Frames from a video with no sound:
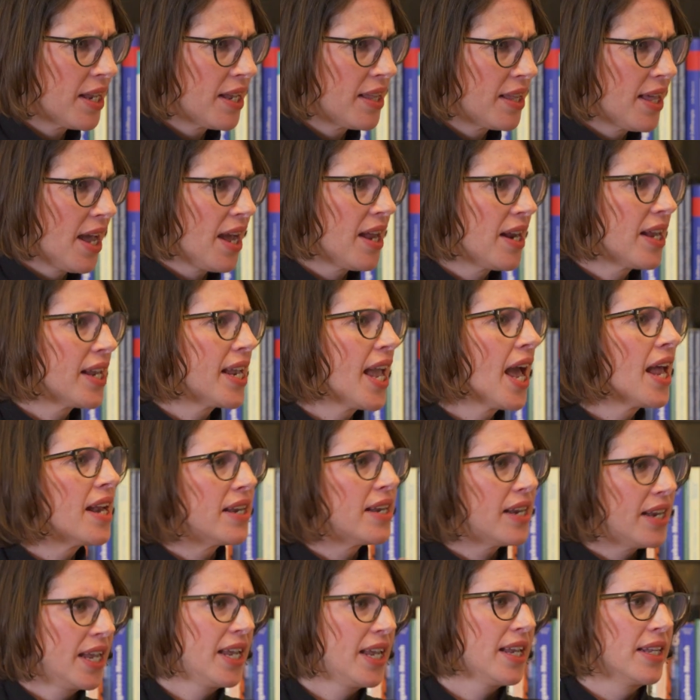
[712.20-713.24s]
like that.
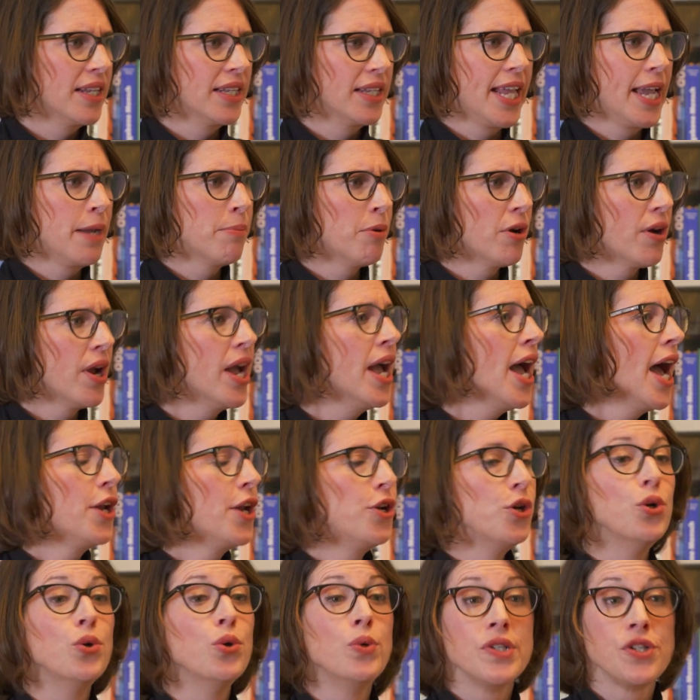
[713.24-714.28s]
Again, hidden labor and
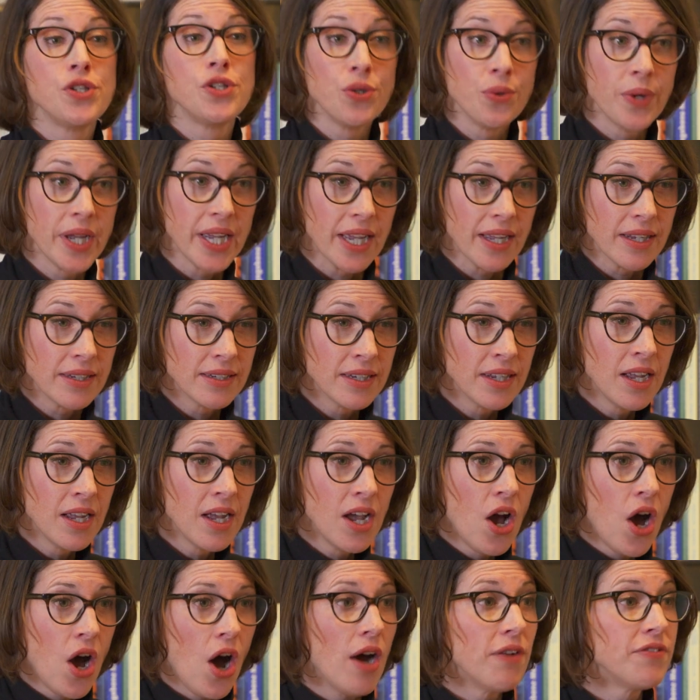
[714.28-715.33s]
who is doing it.
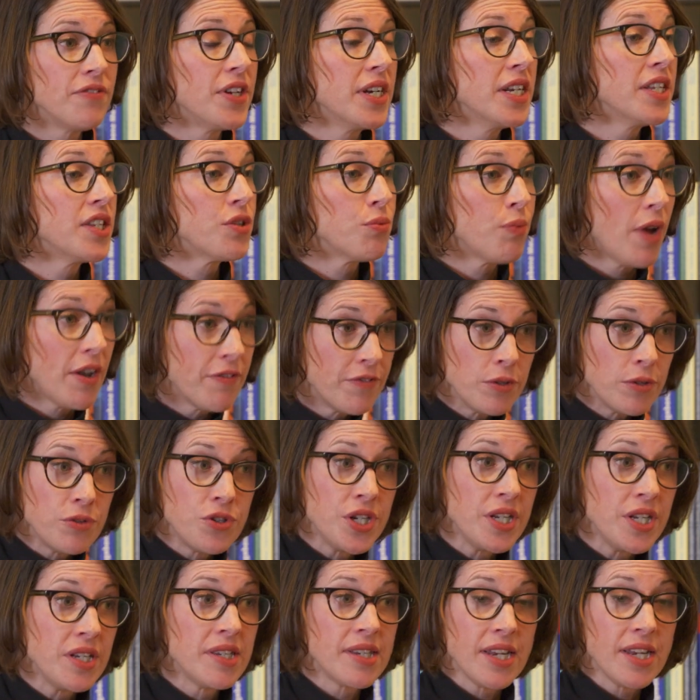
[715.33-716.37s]
Often it's
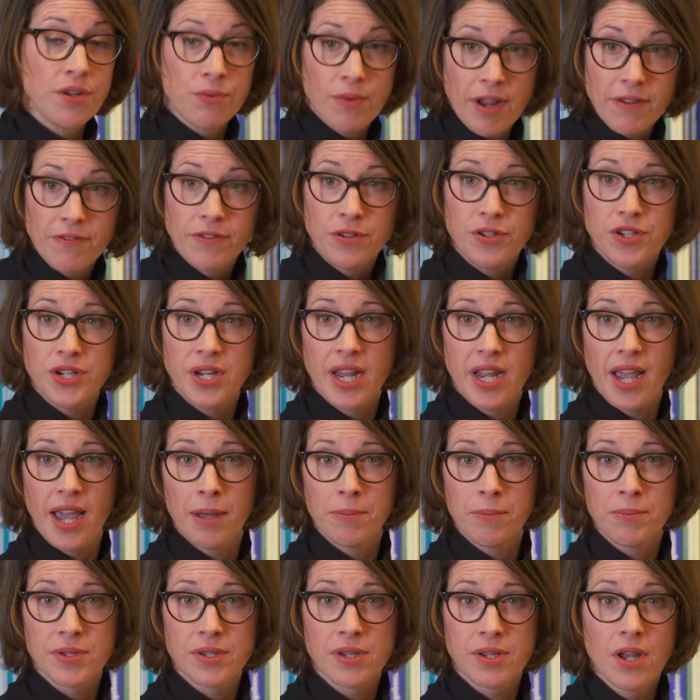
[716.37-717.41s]
refugees in refugee
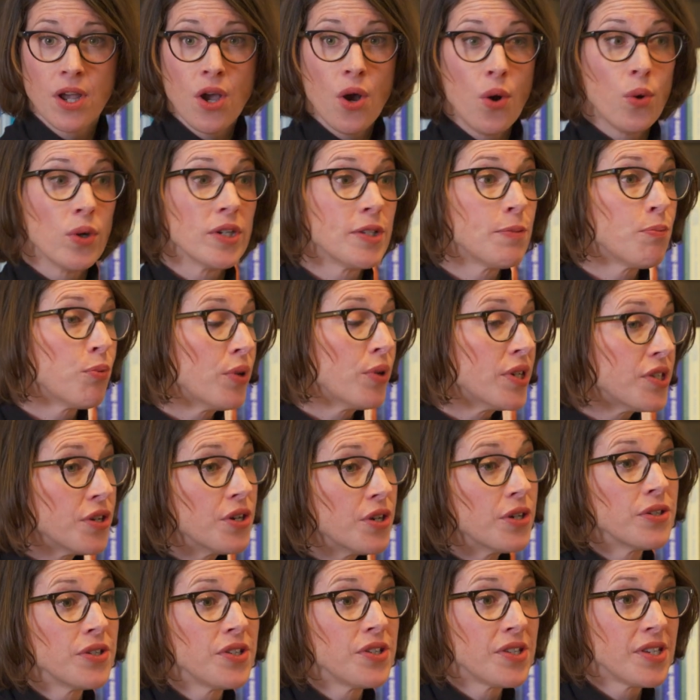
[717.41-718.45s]
camps or it's
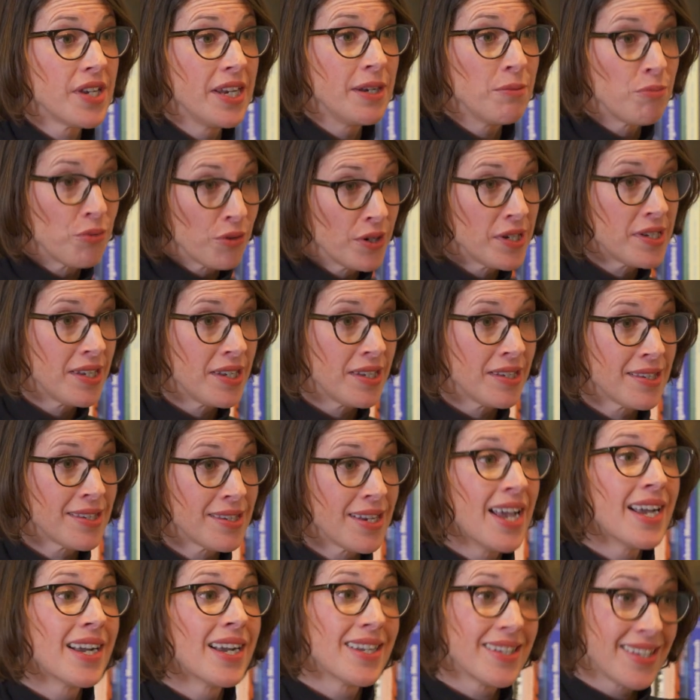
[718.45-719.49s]
prisoners in prisons
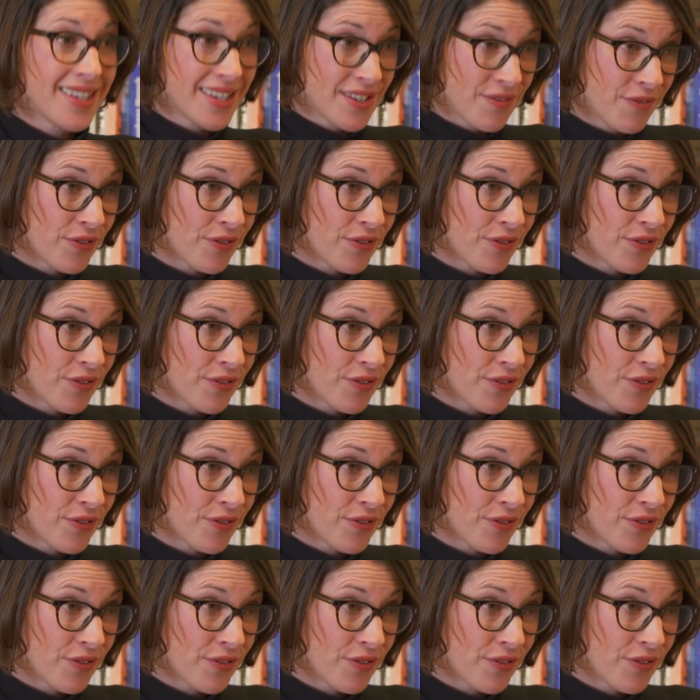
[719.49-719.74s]
because it's